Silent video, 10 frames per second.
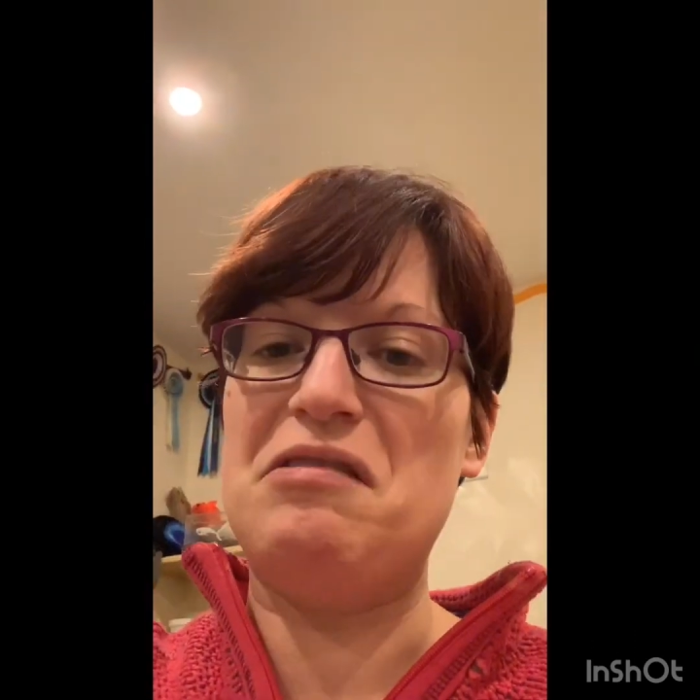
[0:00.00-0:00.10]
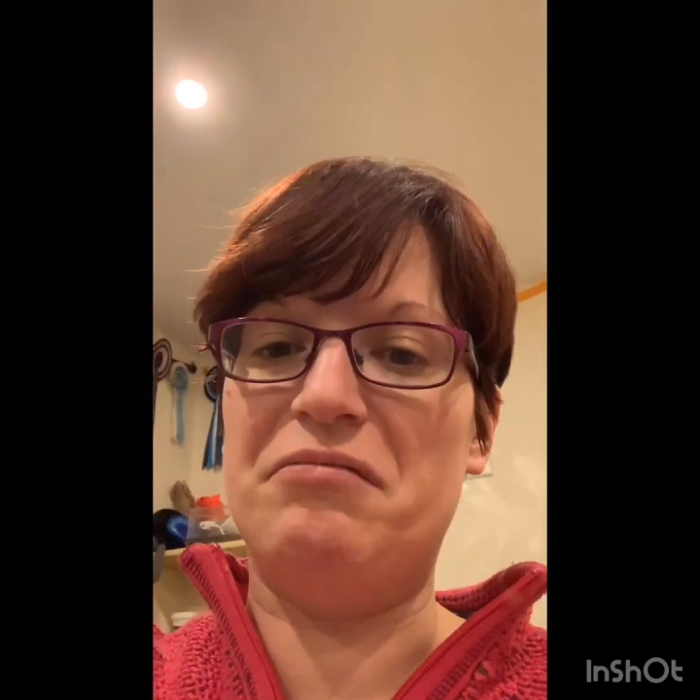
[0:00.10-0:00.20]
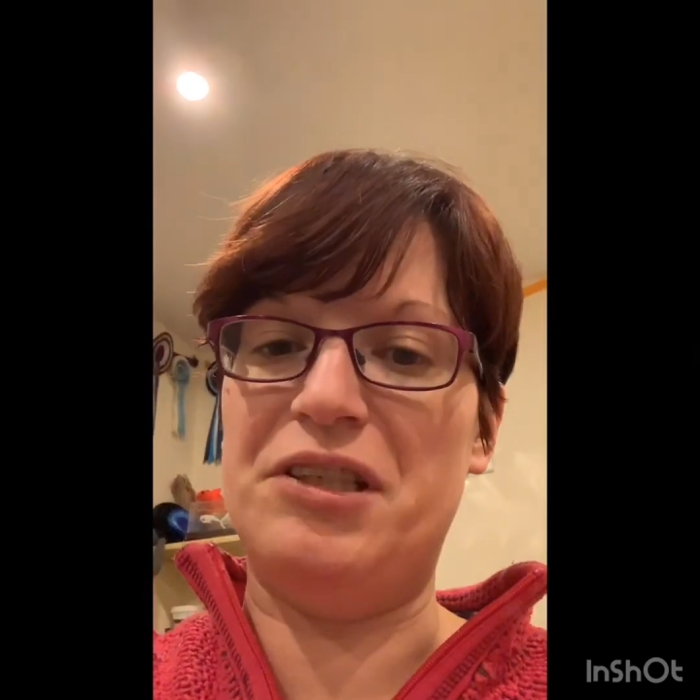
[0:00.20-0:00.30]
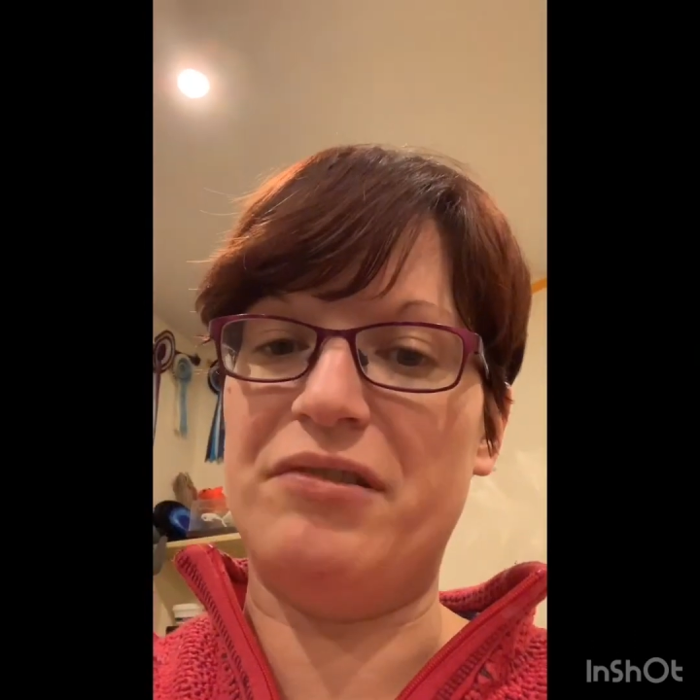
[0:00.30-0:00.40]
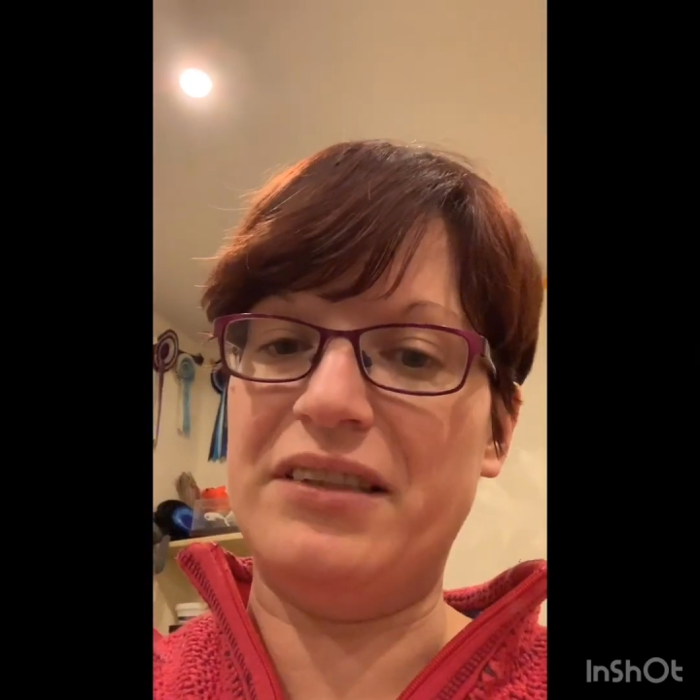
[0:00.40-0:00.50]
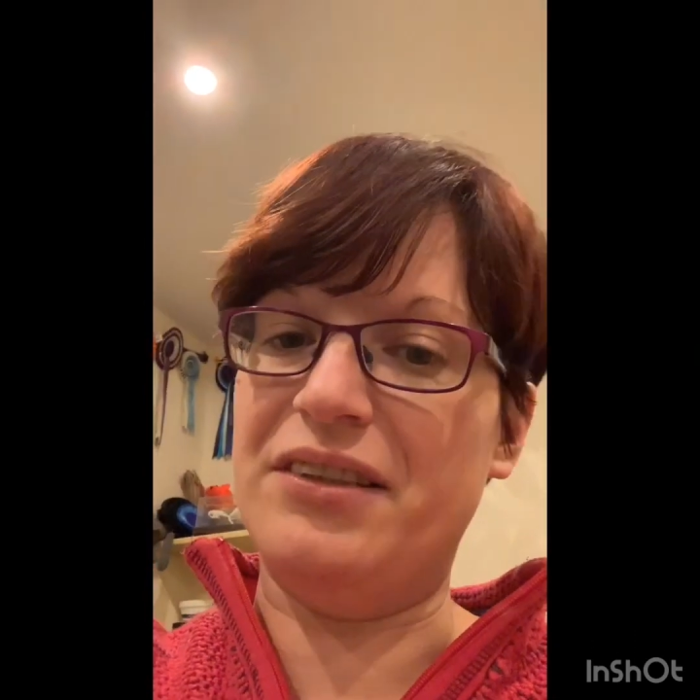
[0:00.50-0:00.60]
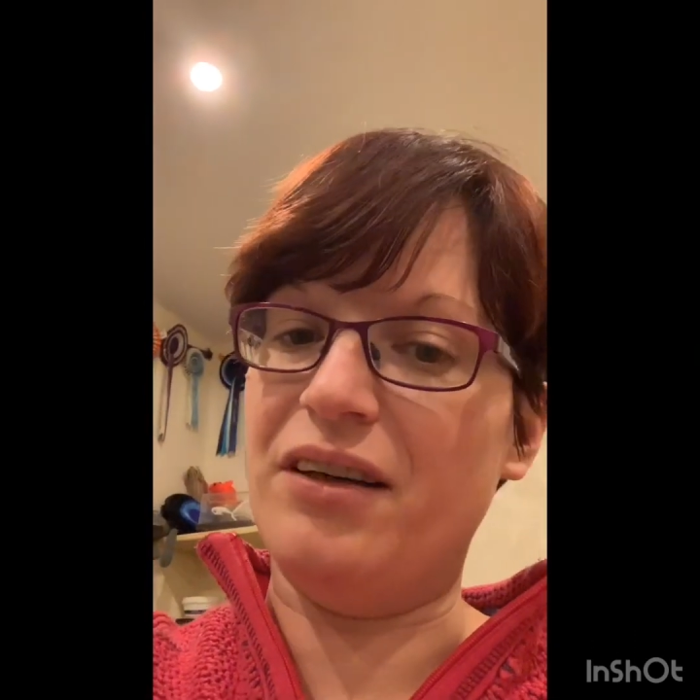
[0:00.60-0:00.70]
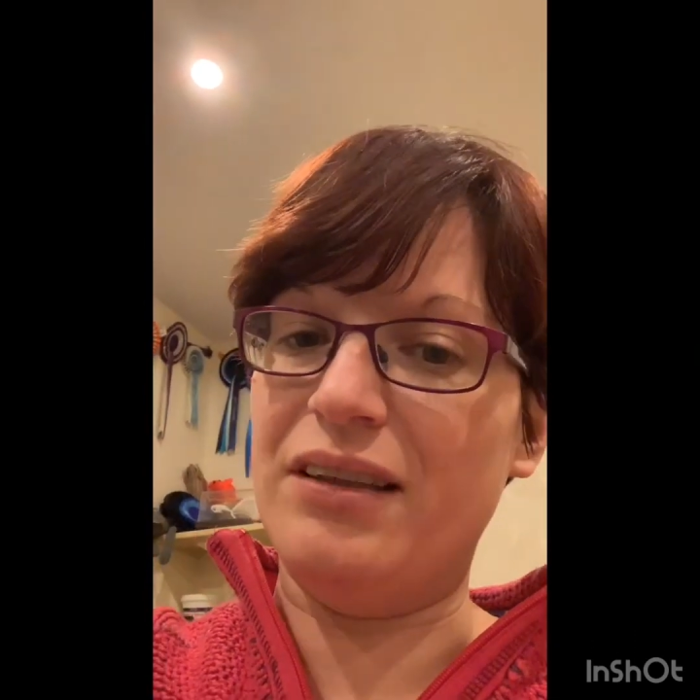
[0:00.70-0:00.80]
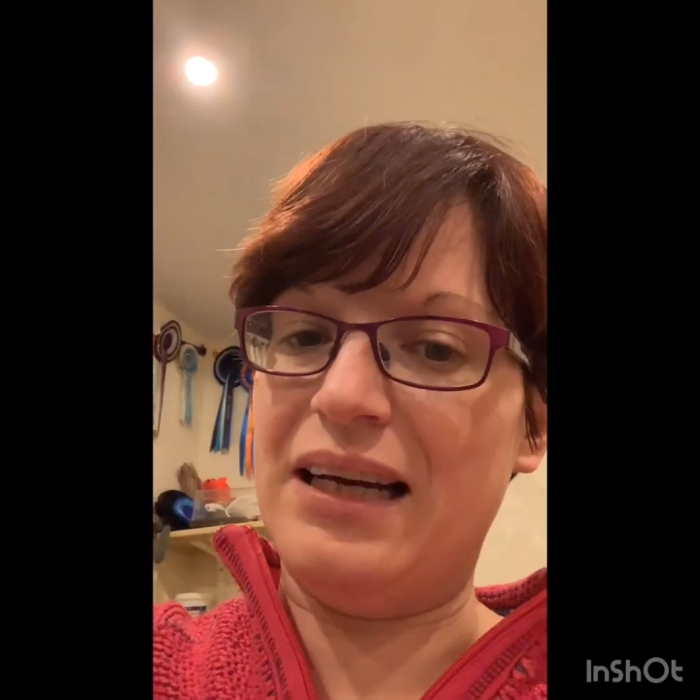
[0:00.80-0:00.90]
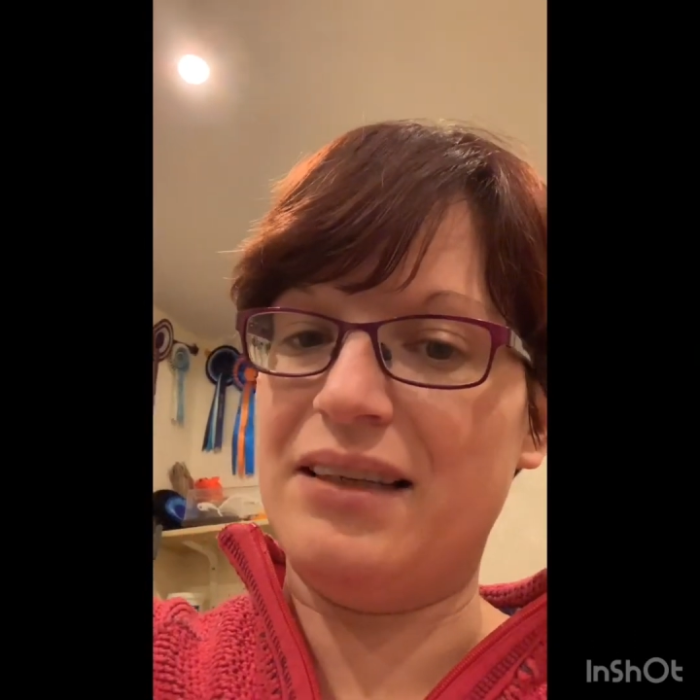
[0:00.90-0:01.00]
restricted
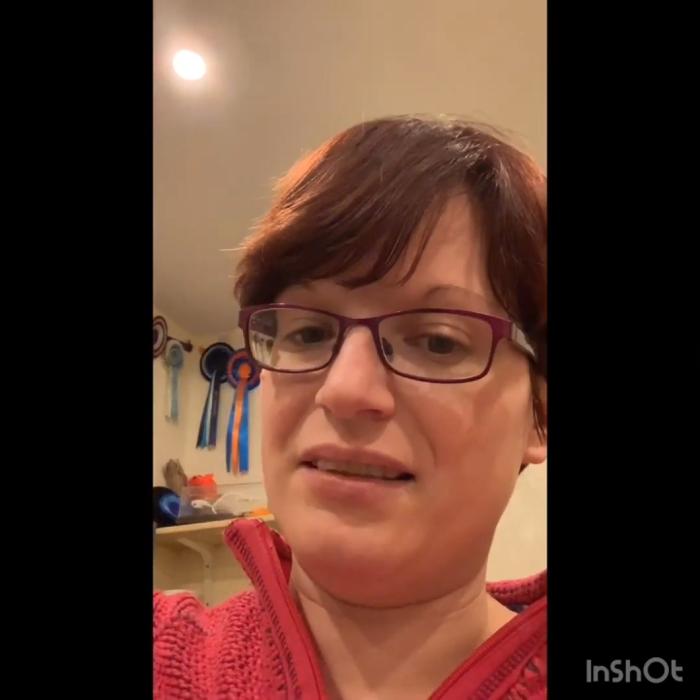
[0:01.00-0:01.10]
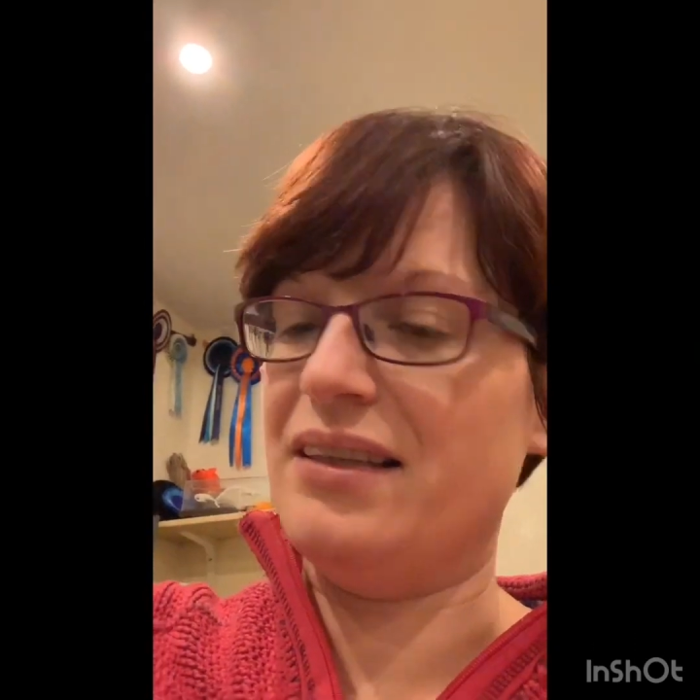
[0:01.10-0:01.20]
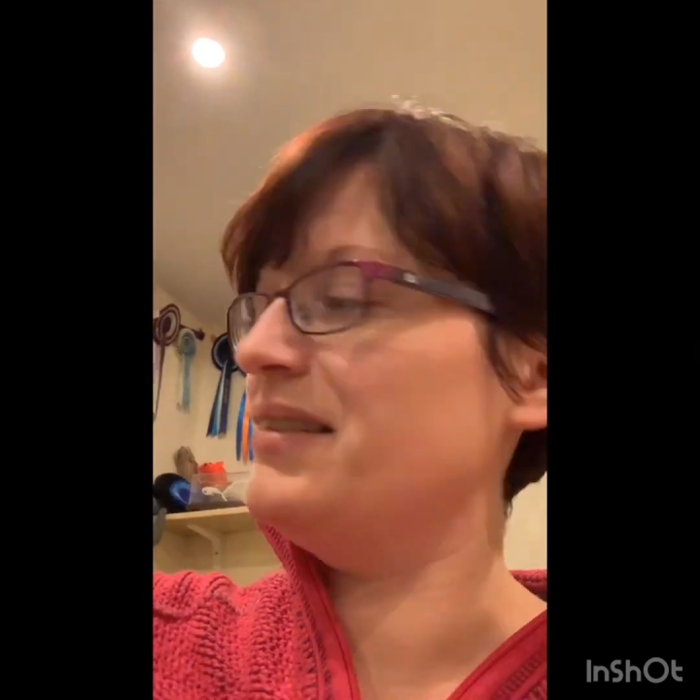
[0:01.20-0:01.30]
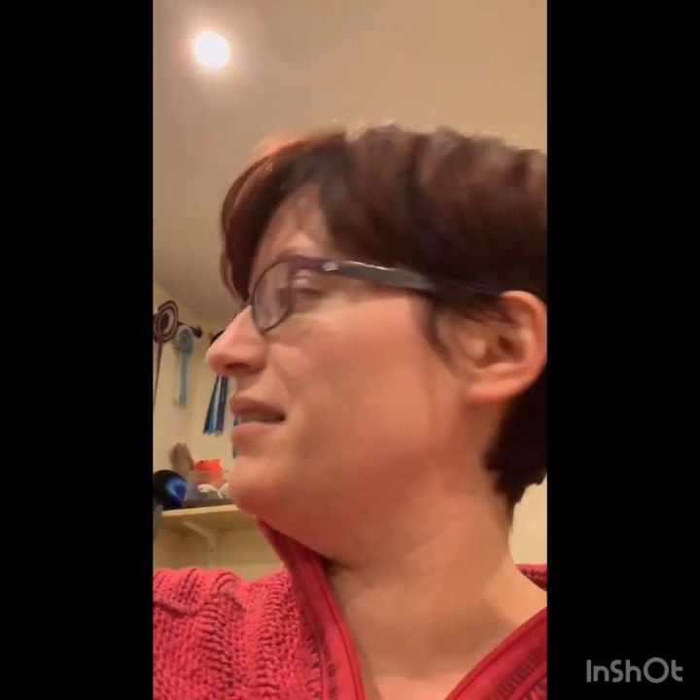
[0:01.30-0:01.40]
all access